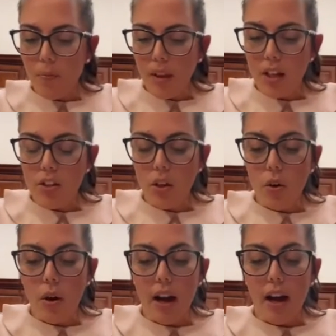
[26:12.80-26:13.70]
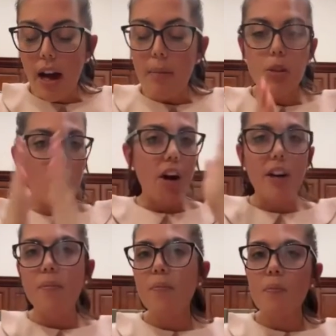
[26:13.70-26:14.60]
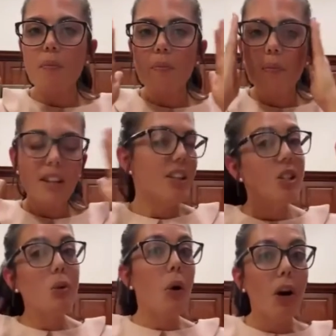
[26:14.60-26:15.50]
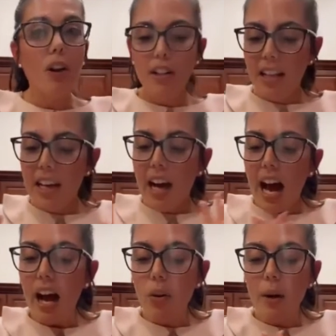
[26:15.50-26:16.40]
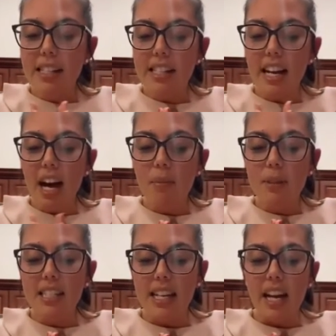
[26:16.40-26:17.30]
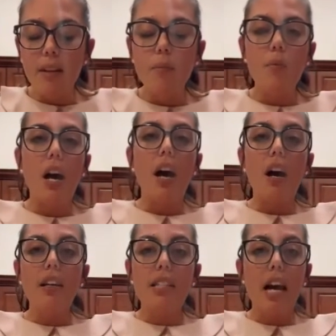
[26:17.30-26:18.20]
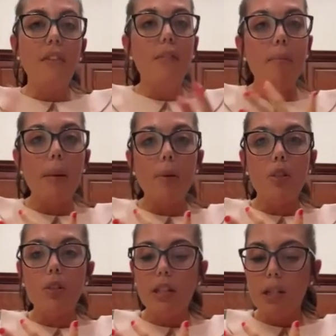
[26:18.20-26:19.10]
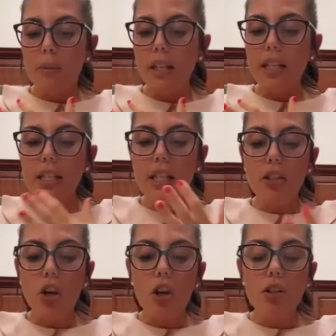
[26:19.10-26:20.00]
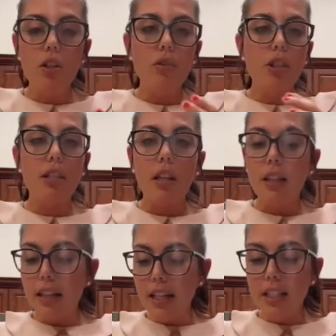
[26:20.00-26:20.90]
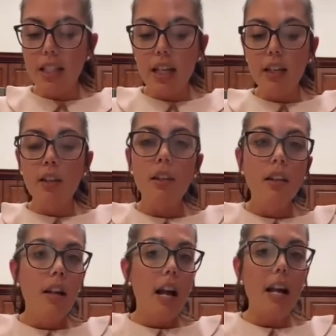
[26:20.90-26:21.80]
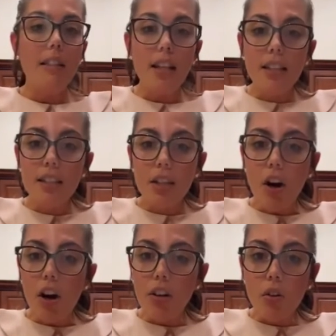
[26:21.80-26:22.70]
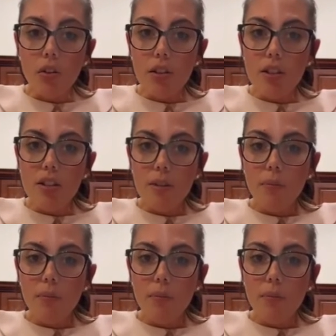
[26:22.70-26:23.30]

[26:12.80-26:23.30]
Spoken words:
So I'm sorry. Squirrel, how do I stay up to date? Aside from my personal experience, it's also just LinkedIn and LinkedIn articles.